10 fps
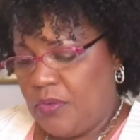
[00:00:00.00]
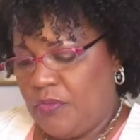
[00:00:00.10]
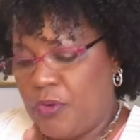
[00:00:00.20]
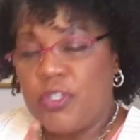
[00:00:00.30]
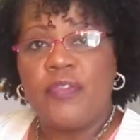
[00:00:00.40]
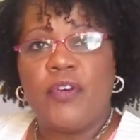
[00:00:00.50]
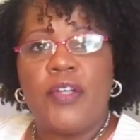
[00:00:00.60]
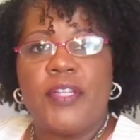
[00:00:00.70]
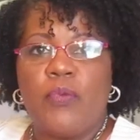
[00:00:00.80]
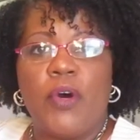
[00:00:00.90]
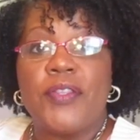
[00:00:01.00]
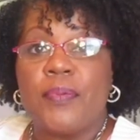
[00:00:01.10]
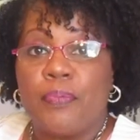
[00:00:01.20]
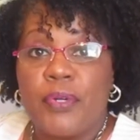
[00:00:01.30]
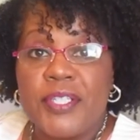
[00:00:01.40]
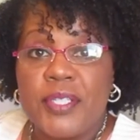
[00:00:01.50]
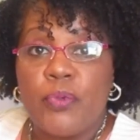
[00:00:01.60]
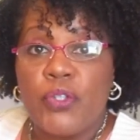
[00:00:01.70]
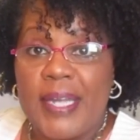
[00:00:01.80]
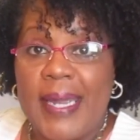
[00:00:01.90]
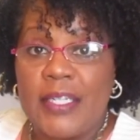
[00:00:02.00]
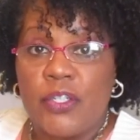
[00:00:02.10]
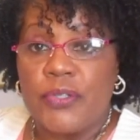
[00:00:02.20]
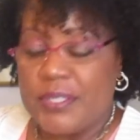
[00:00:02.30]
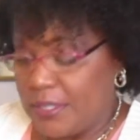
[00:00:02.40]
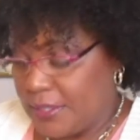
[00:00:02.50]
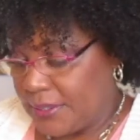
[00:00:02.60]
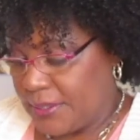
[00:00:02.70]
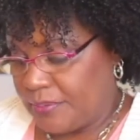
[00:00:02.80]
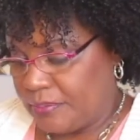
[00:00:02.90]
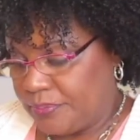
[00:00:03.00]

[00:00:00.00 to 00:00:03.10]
First of all, they want the principal diagnoses.